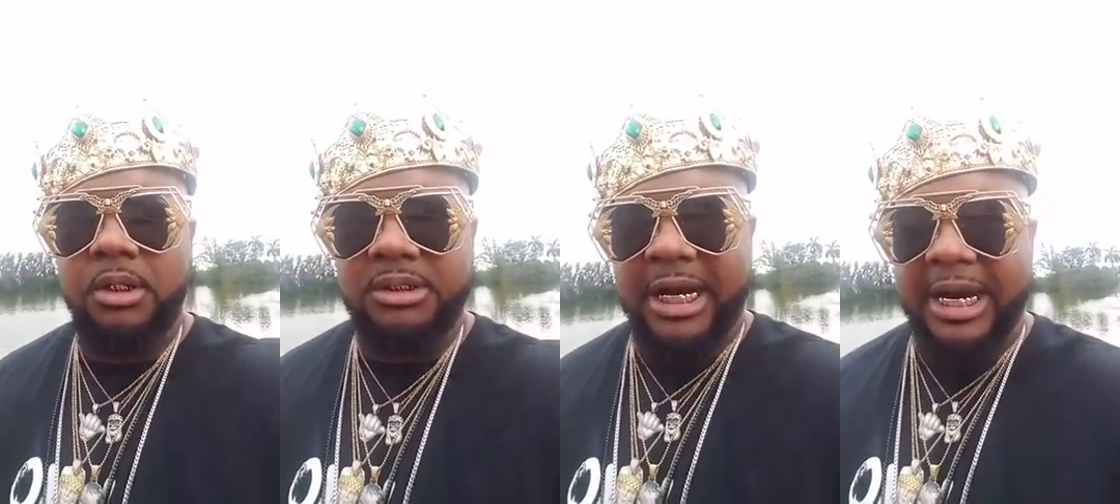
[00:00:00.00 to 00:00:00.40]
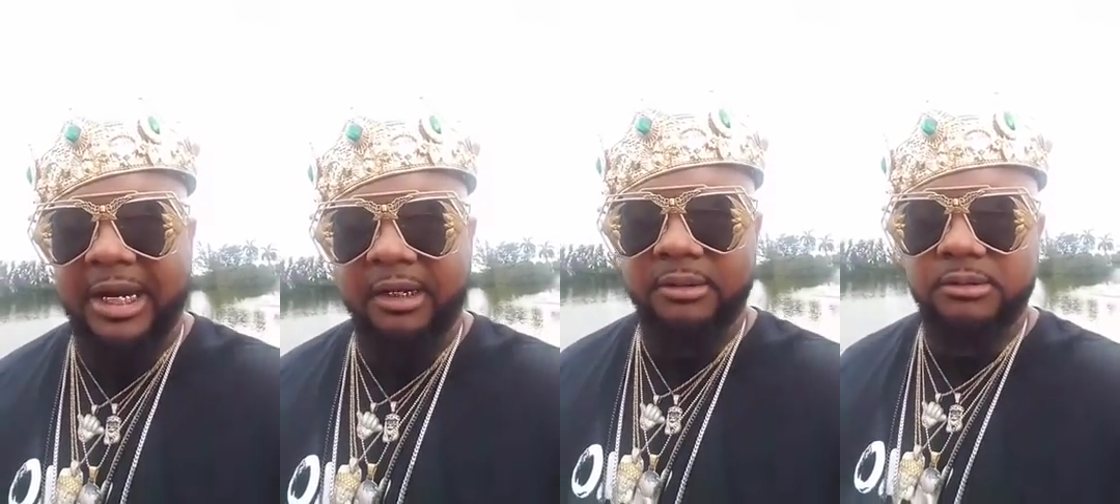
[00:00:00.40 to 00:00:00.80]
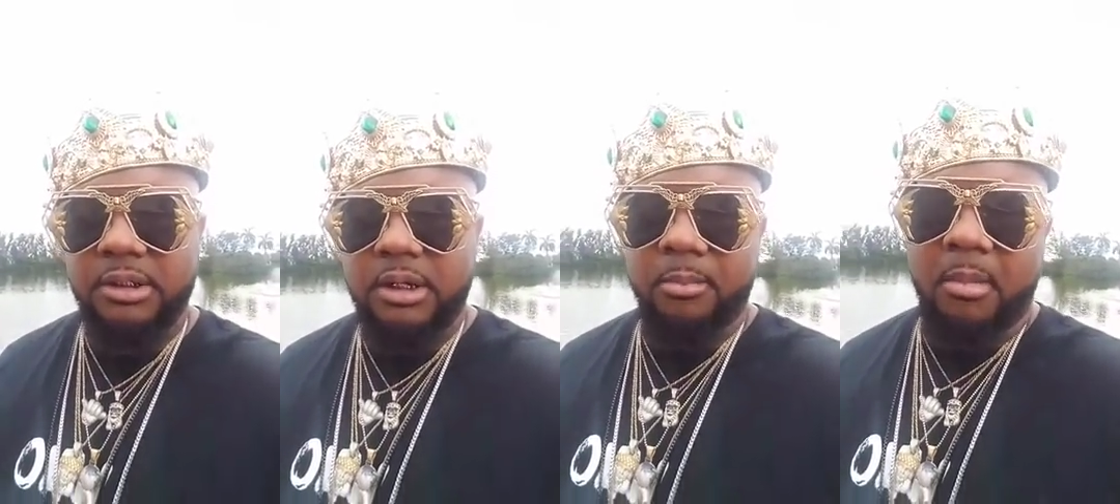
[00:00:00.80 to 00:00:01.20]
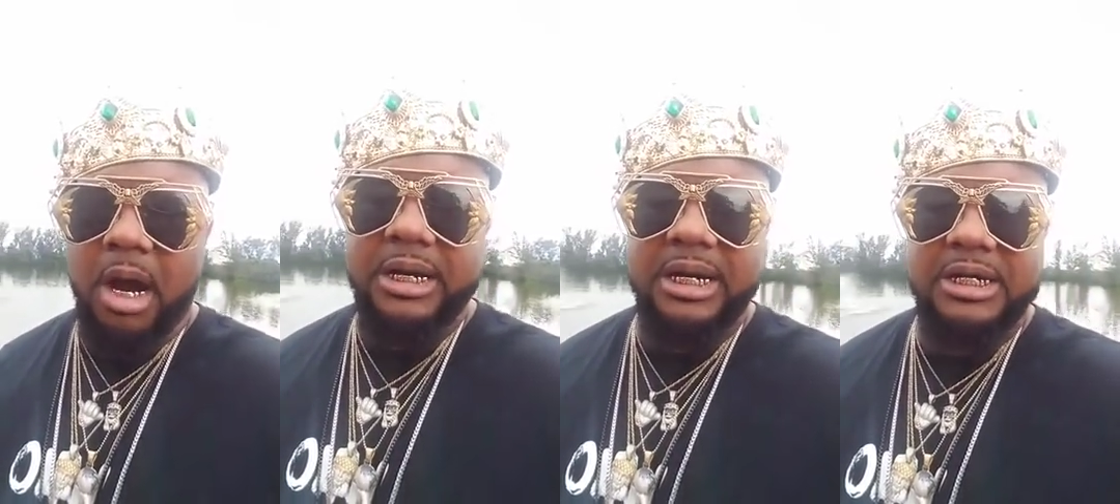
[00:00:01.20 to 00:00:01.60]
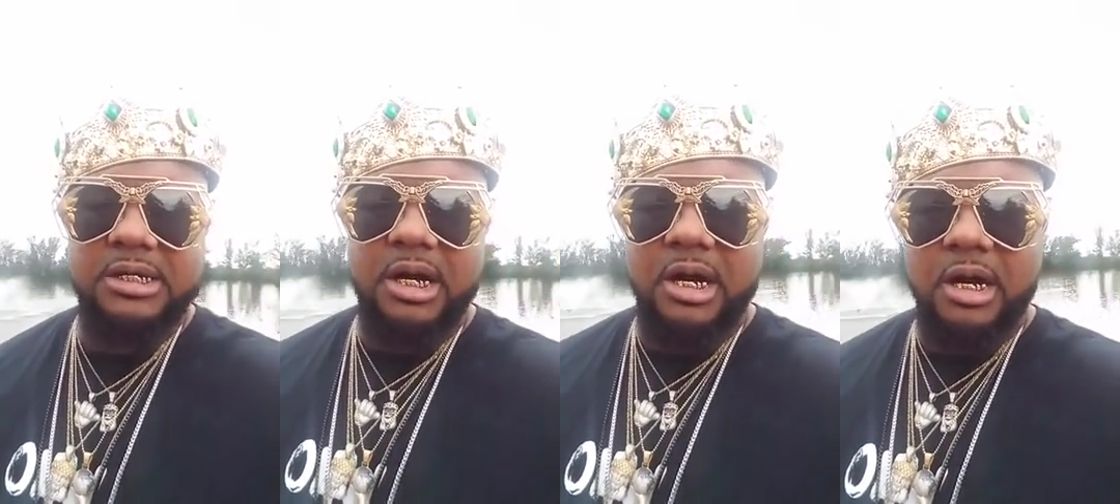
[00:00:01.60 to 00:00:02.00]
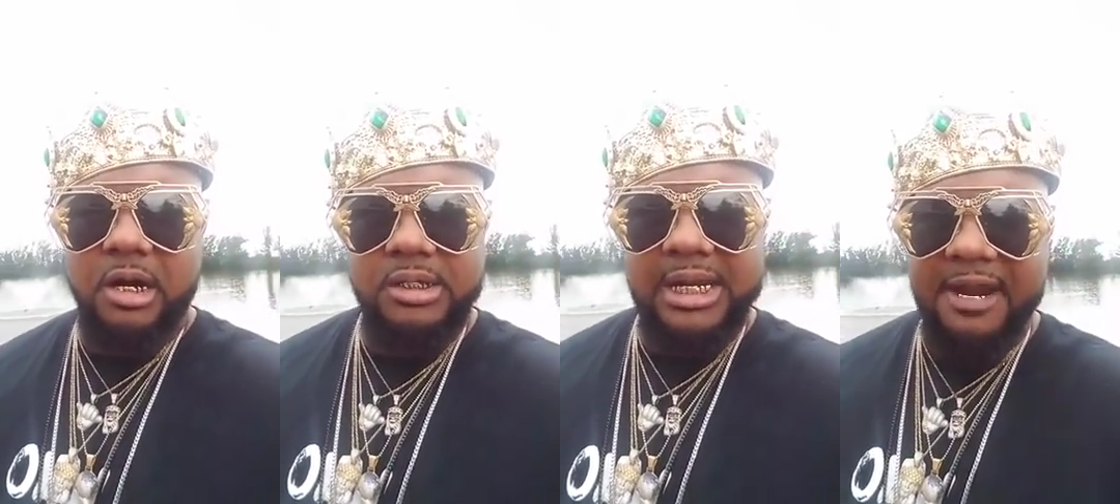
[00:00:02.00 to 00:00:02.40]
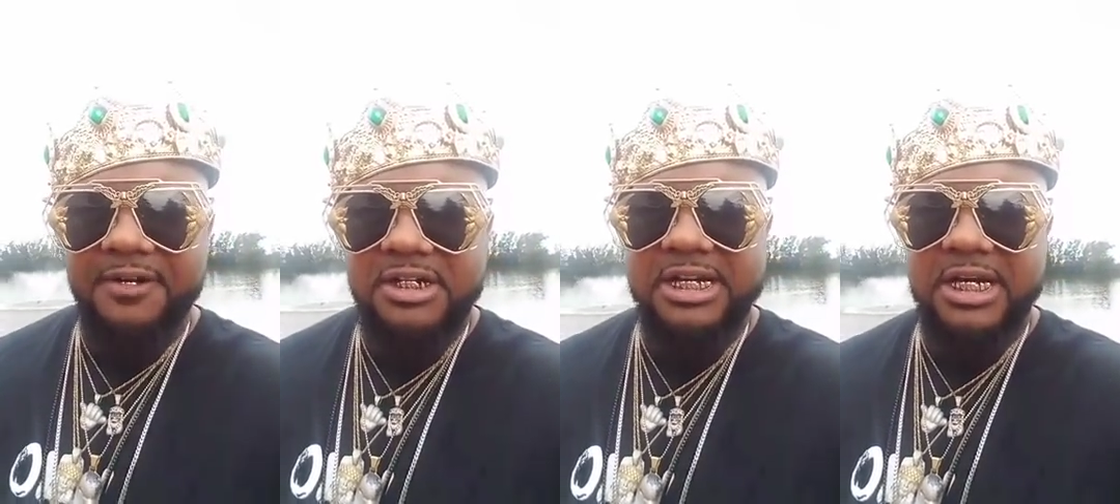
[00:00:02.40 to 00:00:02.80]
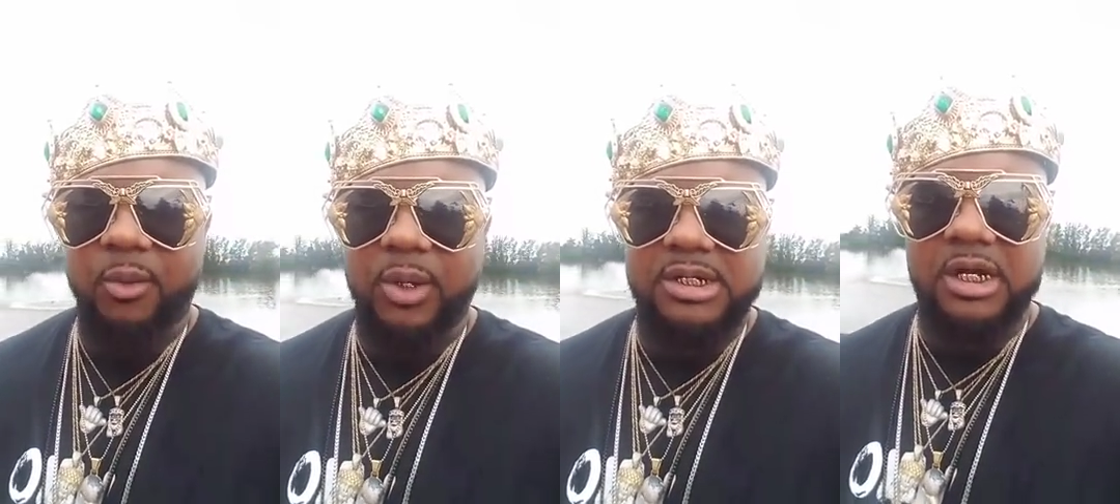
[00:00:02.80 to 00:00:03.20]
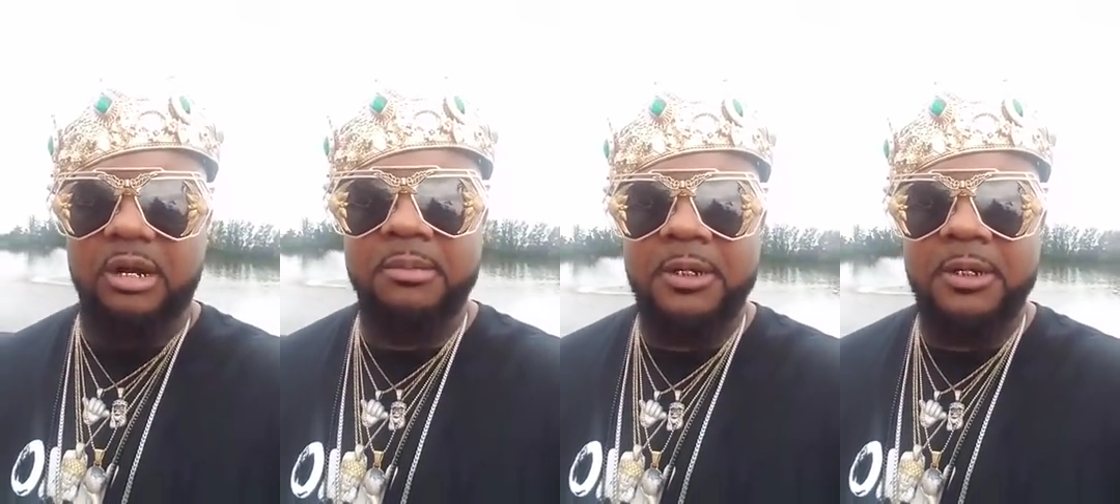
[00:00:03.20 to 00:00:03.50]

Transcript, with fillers: Yeah. Marquise Davis Sr., what's up?